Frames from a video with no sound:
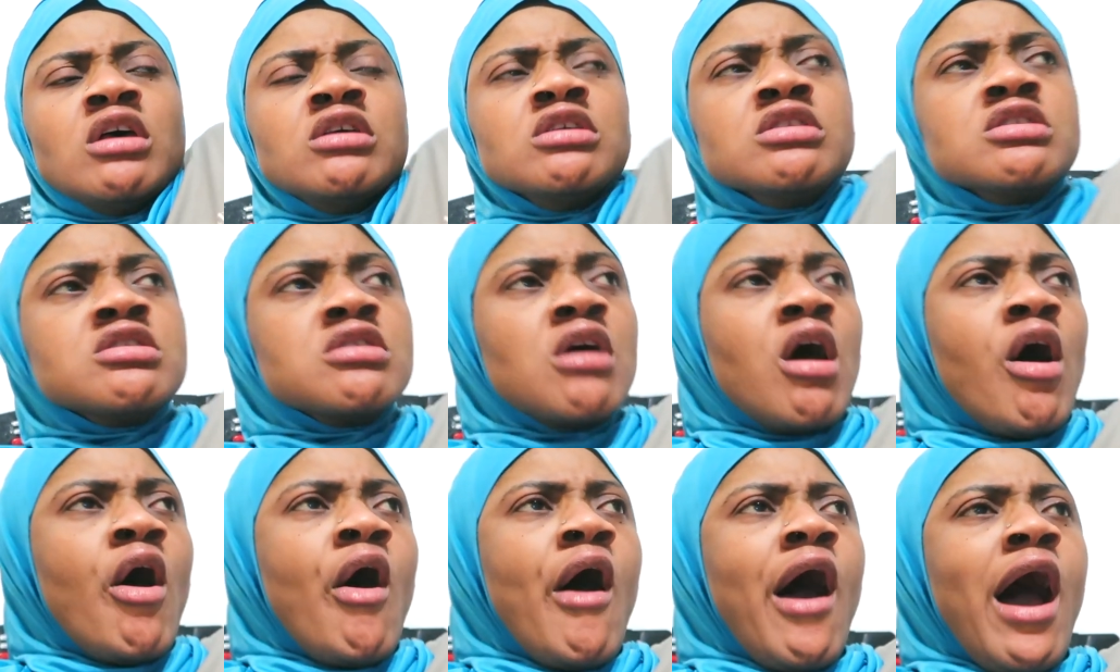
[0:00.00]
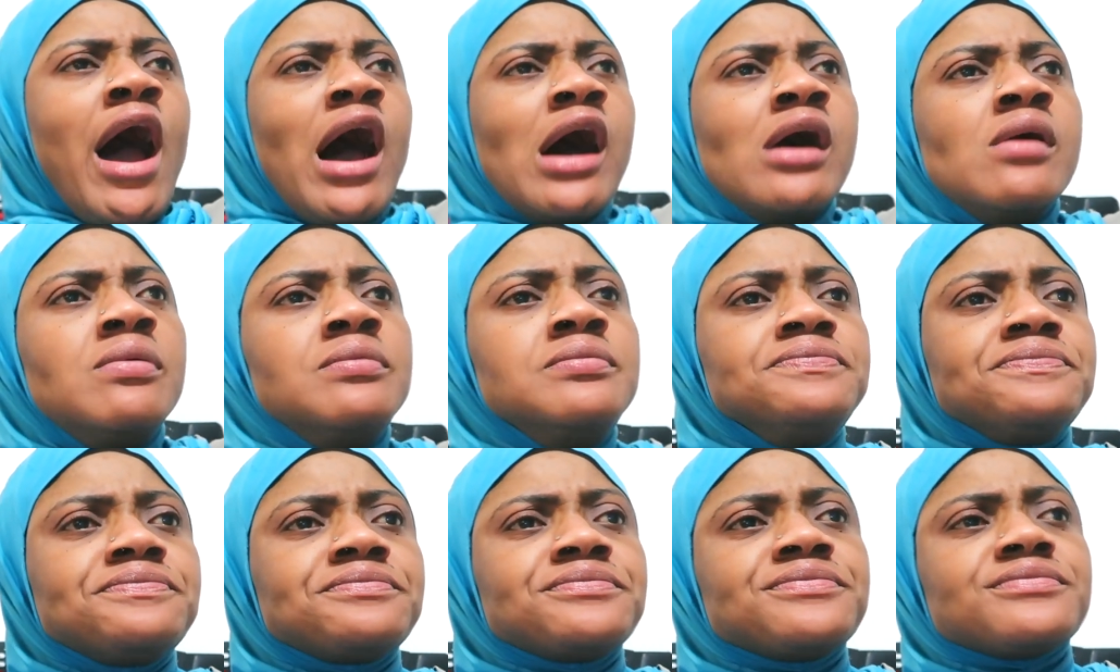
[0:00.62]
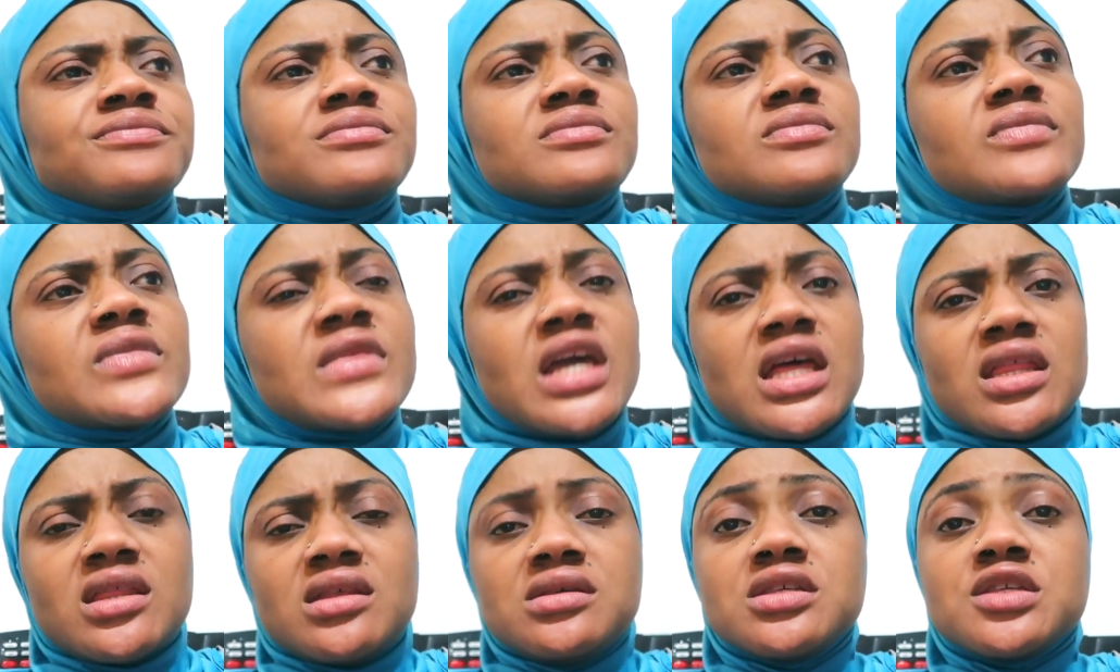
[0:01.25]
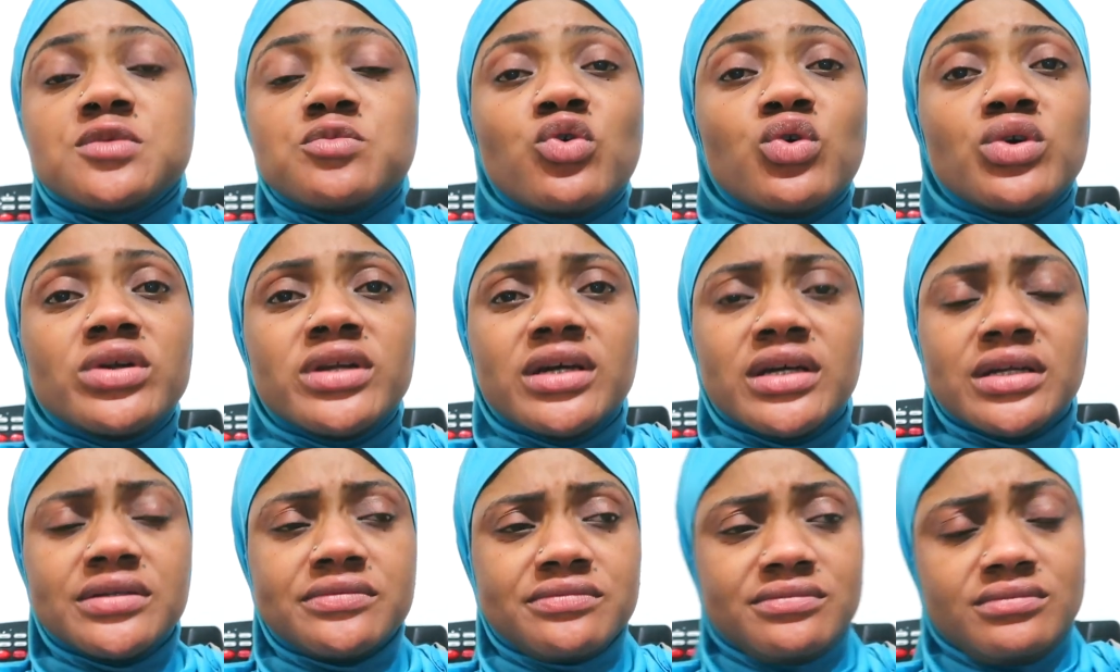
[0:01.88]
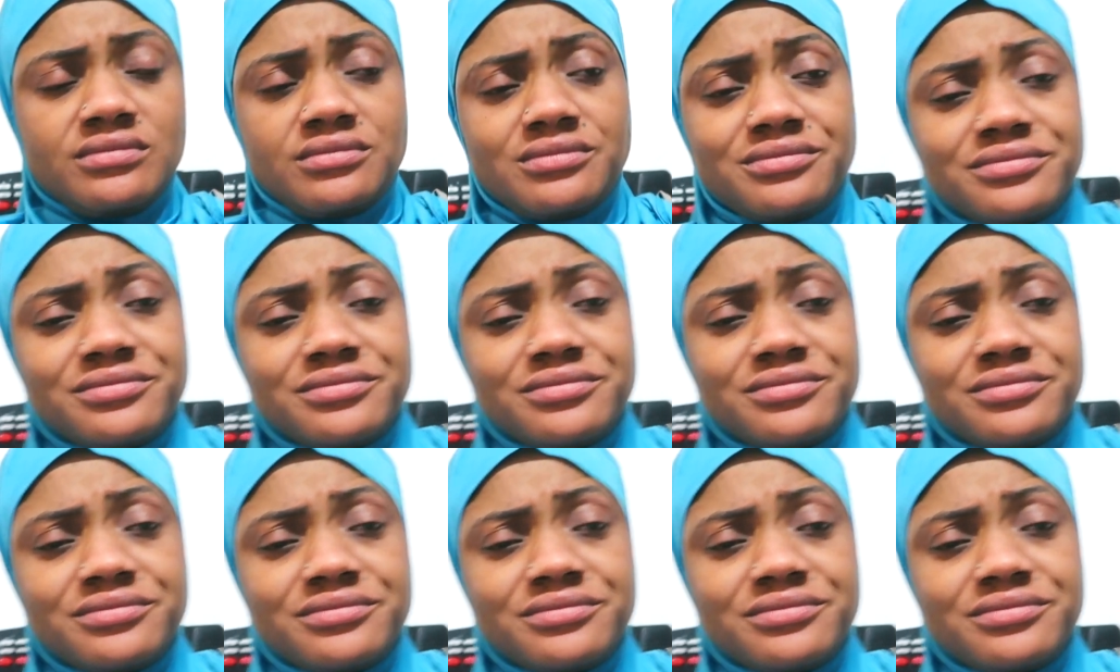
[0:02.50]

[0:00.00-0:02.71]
So this morning,